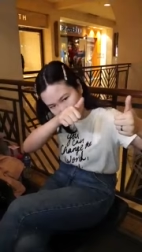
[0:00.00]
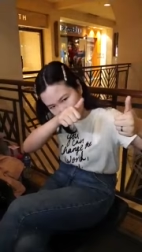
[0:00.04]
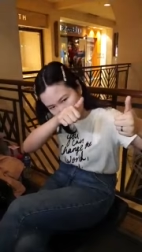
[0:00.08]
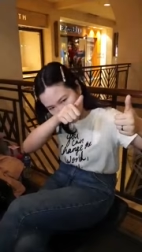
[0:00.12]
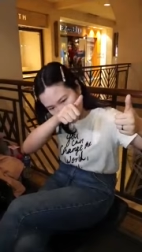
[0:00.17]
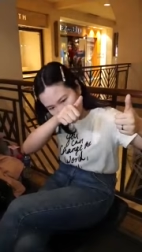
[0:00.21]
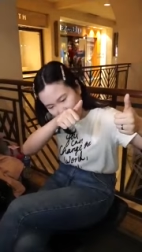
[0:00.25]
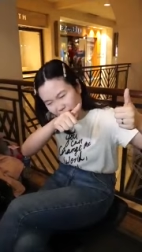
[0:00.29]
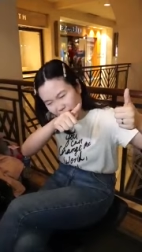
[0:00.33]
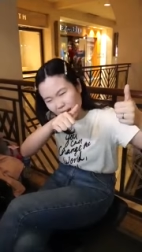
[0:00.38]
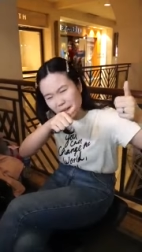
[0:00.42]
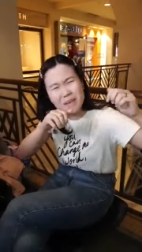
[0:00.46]

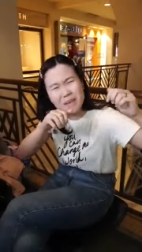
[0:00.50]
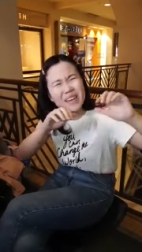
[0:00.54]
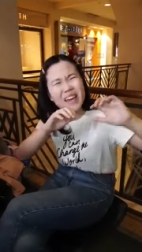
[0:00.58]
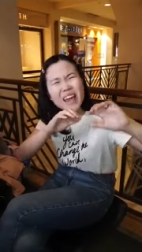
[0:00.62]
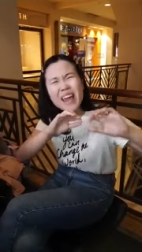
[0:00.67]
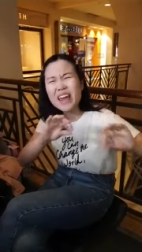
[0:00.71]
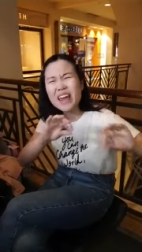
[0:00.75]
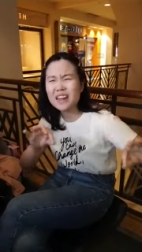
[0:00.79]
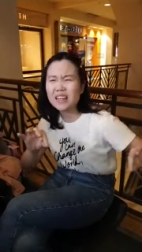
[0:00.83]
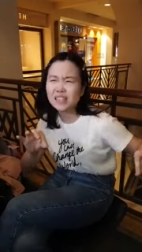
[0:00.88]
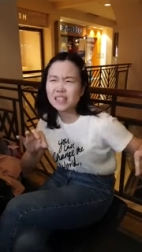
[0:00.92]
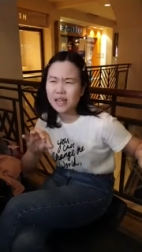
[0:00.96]
Yep. Did that make
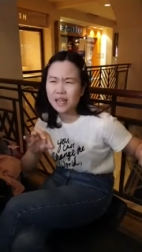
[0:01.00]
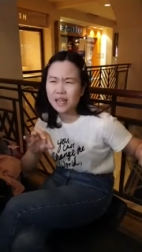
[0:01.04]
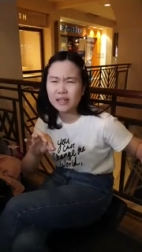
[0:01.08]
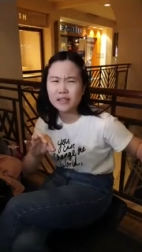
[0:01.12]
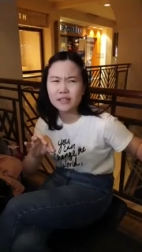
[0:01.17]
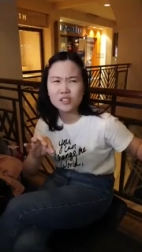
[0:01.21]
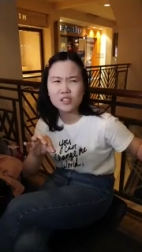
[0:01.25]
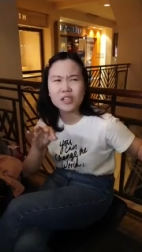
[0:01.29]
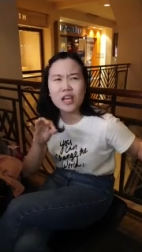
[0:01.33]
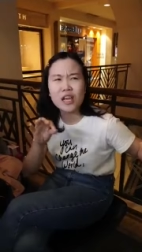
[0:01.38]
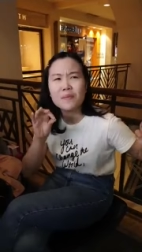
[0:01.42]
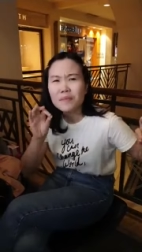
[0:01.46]
any
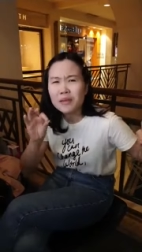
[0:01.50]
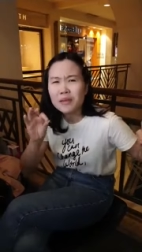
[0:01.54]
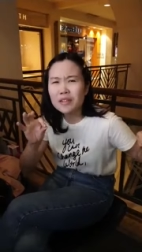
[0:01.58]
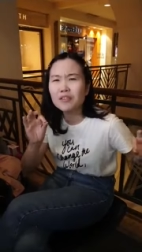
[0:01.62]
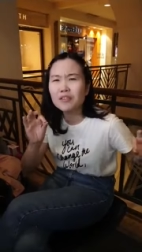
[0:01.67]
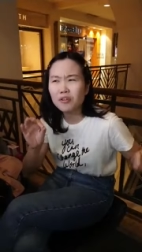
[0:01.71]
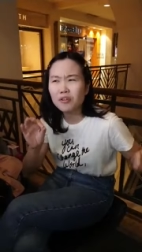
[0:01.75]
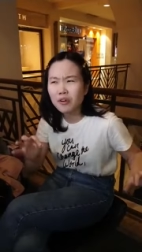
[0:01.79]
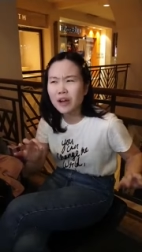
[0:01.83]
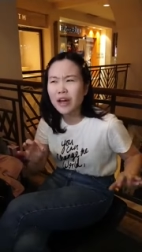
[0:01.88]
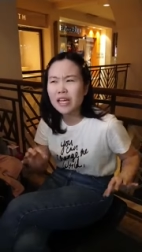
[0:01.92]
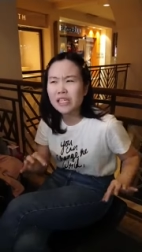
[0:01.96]
sense? Let me
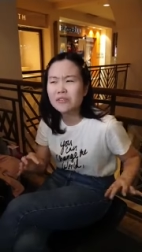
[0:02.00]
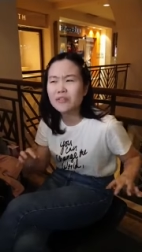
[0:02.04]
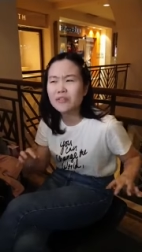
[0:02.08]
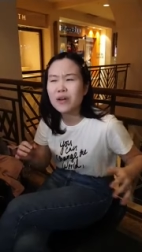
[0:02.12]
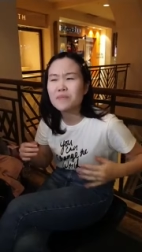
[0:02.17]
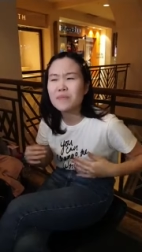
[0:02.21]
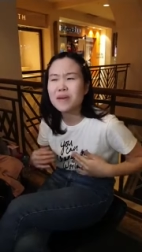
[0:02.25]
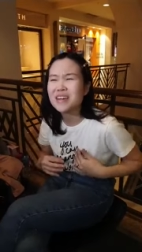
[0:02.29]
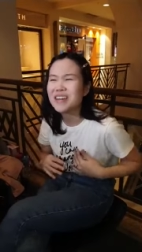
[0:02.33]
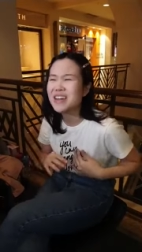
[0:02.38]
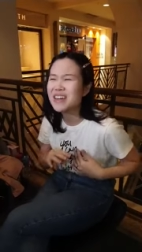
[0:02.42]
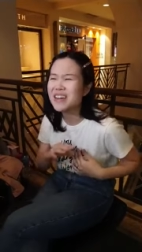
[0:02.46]
yep. know, guys, if
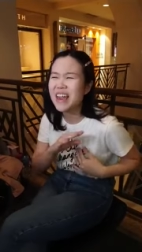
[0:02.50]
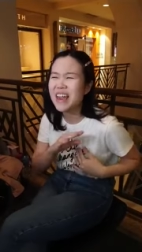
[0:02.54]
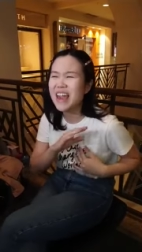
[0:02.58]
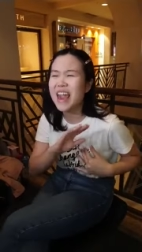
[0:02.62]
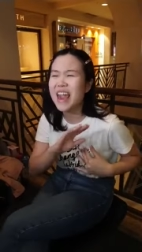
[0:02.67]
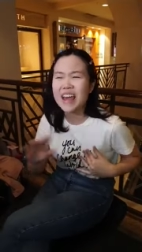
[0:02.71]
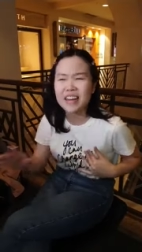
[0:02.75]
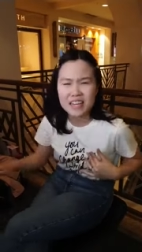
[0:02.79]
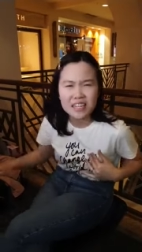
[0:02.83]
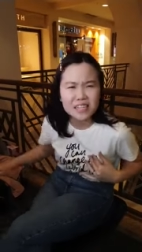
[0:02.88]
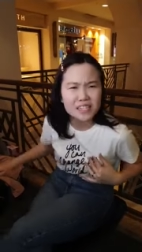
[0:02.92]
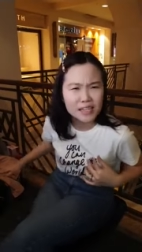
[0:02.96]
I'm making
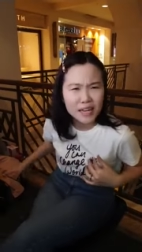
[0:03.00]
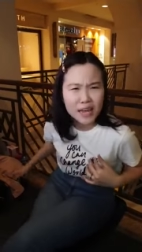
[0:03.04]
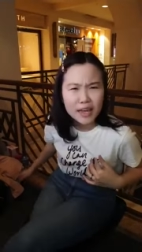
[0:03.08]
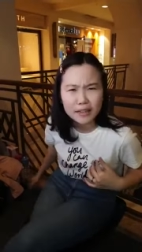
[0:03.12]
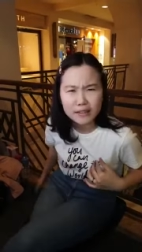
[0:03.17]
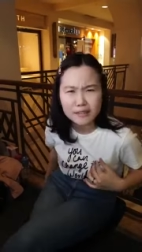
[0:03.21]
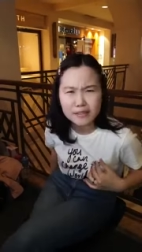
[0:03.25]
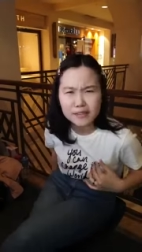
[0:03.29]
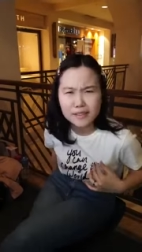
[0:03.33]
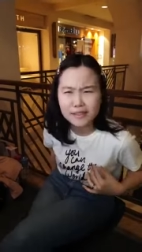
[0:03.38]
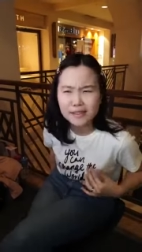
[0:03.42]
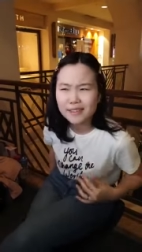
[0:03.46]
any
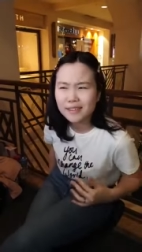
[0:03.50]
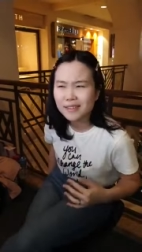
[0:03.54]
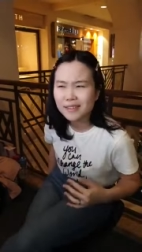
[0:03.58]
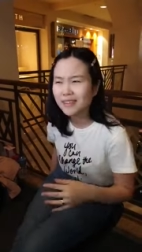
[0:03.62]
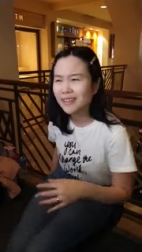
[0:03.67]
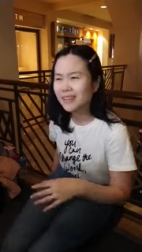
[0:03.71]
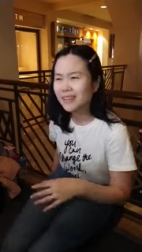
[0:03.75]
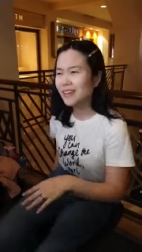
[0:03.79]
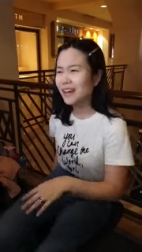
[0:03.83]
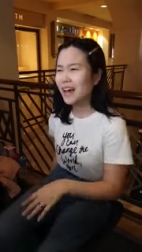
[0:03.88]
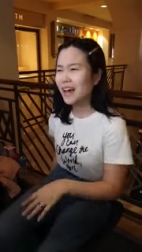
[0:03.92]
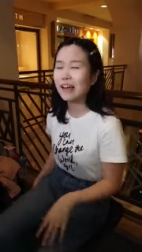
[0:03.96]
sense.
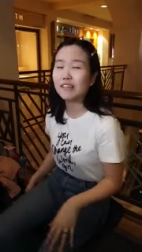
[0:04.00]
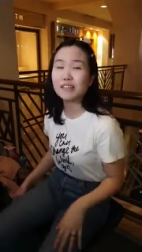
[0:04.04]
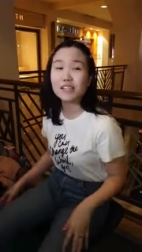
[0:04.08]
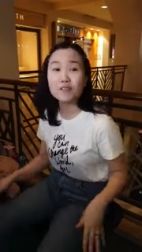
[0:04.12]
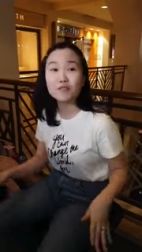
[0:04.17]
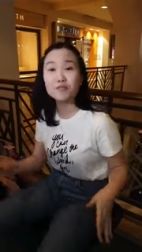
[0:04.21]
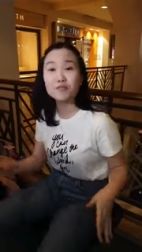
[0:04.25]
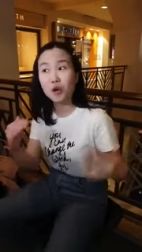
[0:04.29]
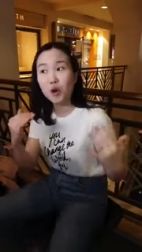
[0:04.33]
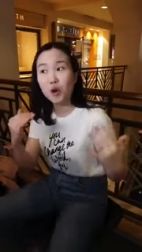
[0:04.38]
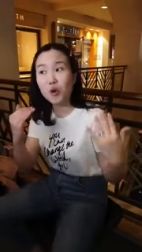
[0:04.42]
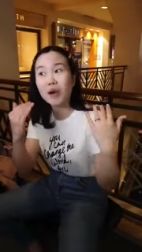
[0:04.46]
Question. I
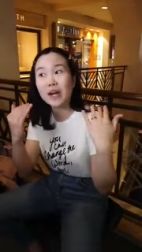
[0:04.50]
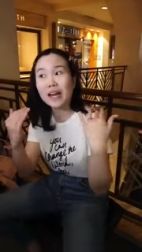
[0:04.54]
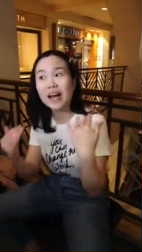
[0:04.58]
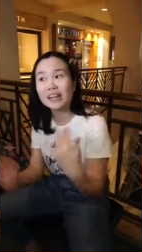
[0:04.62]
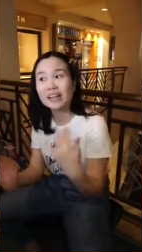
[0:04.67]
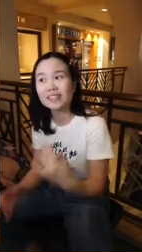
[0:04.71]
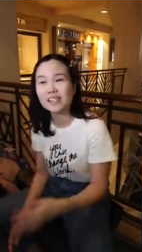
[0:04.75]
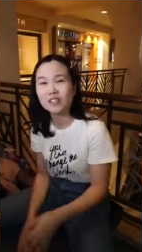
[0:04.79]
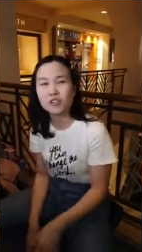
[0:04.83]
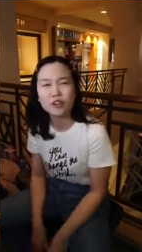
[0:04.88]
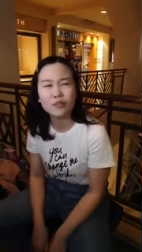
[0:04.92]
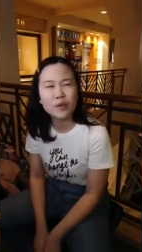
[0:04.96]
also have no
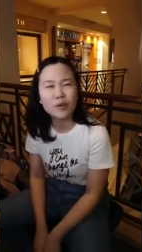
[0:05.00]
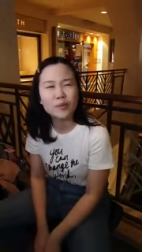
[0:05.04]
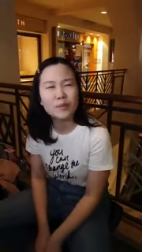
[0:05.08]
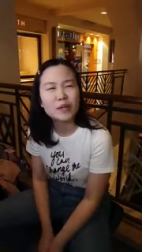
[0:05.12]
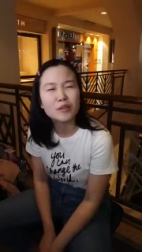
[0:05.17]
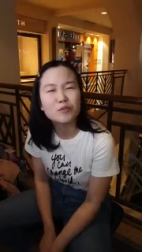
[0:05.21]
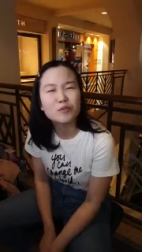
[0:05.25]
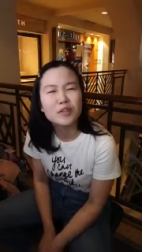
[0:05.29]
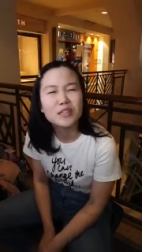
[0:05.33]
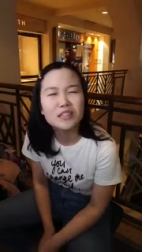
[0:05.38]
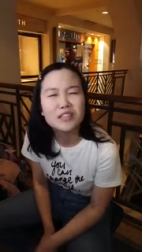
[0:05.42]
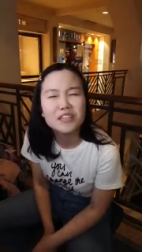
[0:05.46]
glasses, so if I'm
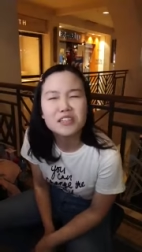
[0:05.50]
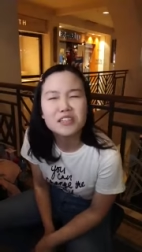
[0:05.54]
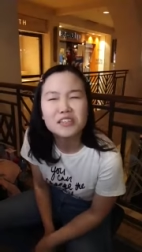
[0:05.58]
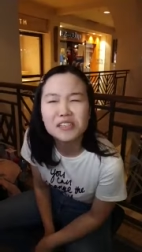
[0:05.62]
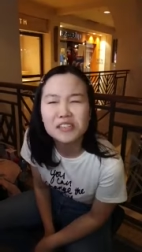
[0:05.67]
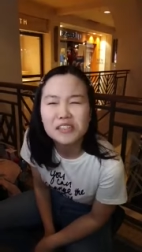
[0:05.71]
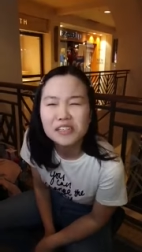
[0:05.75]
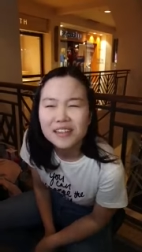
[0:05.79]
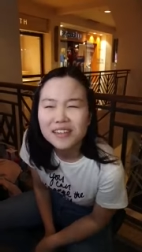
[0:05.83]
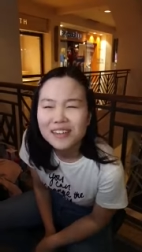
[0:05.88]
like doing this,